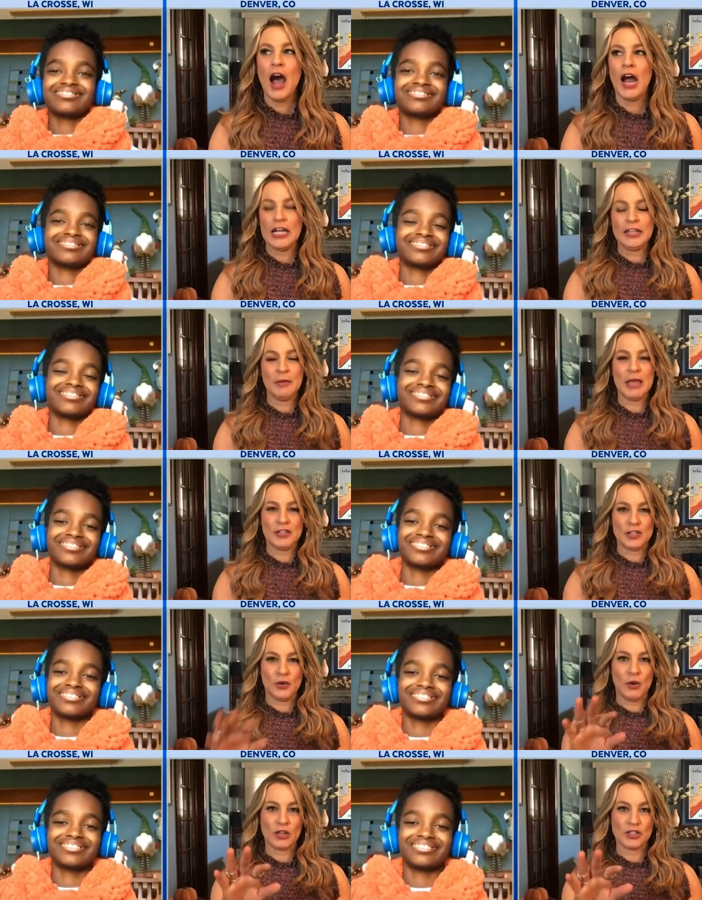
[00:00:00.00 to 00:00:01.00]
Speaker 1: All right, let me
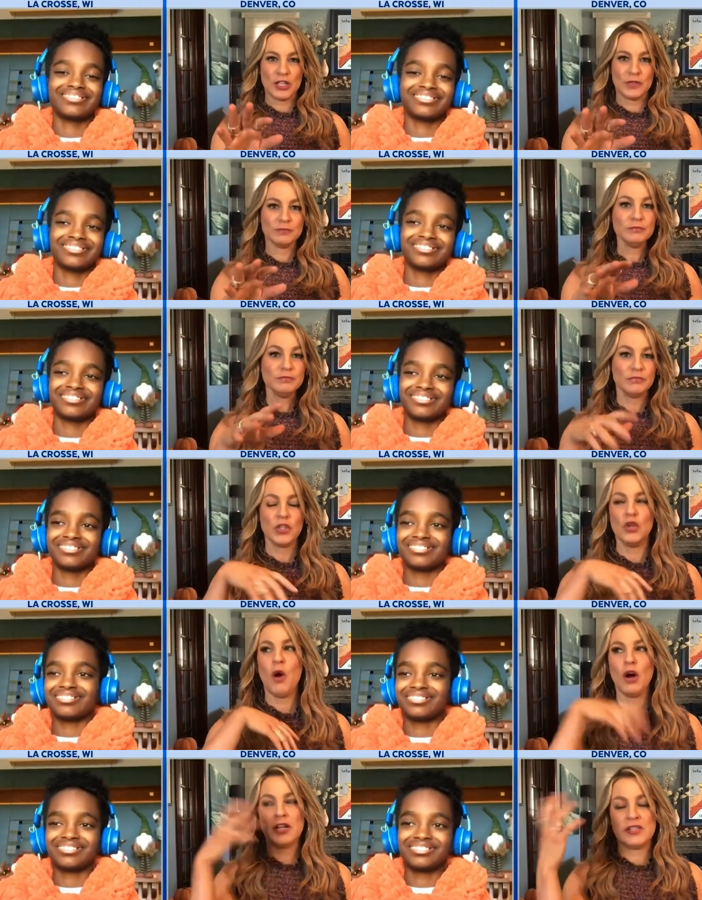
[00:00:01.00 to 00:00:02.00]
ask you a question.
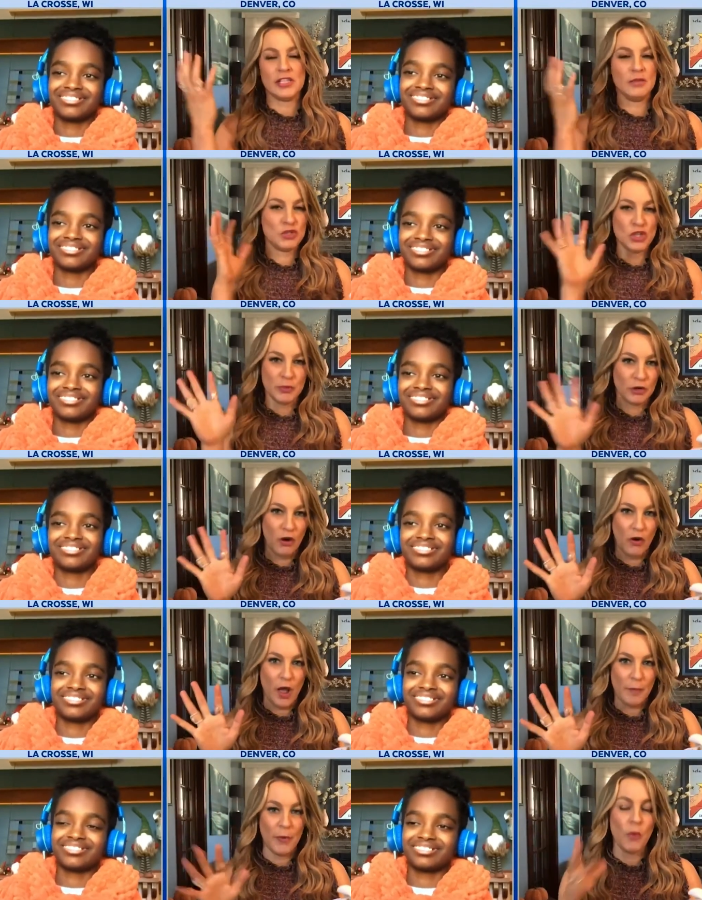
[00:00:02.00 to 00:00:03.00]
You already seem super
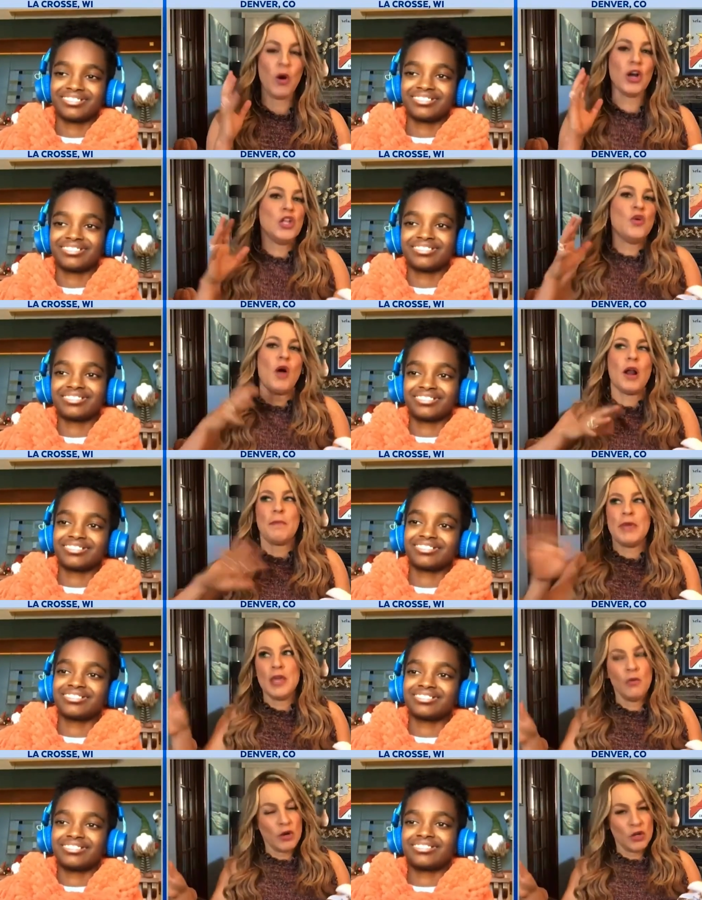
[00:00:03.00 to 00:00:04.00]
grown up, but what do you want to
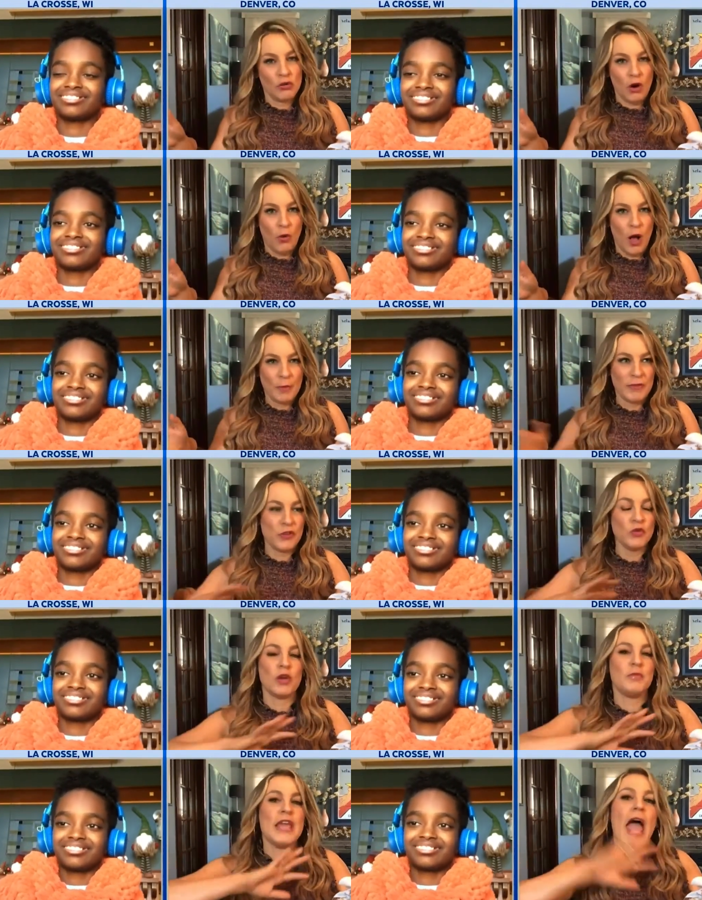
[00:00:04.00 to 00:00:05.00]
be when you grow up? If
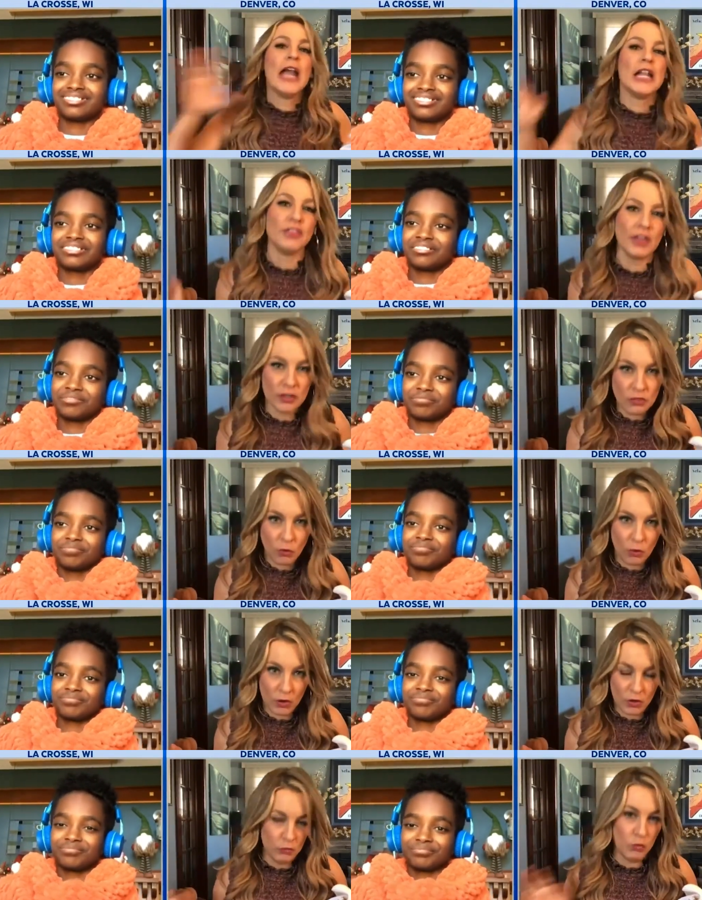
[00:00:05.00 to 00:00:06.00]
you could be anything in the
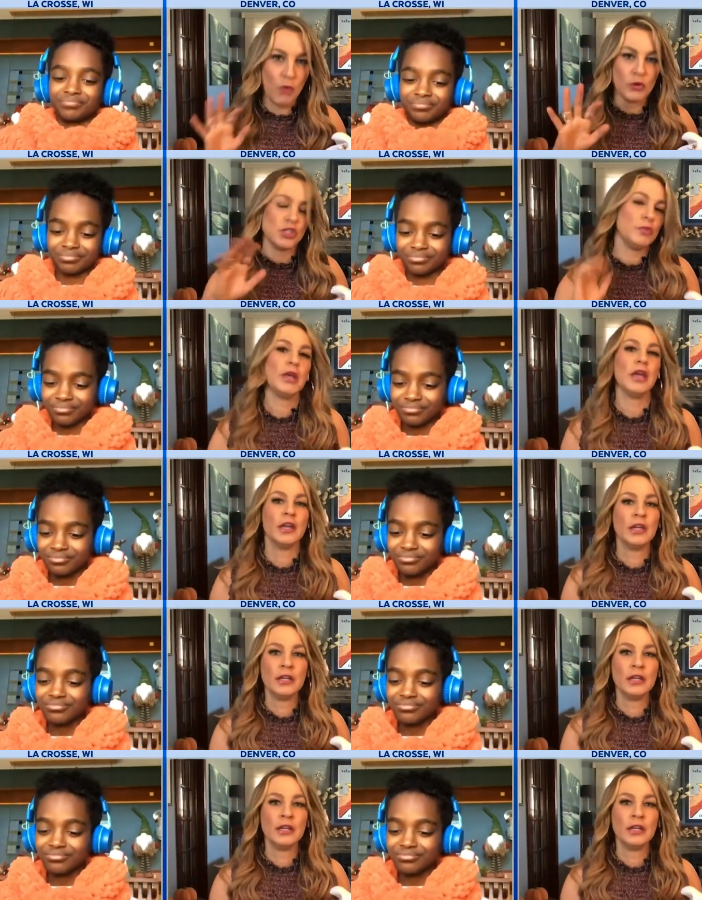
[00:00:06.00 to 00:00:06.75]
world, what would you be?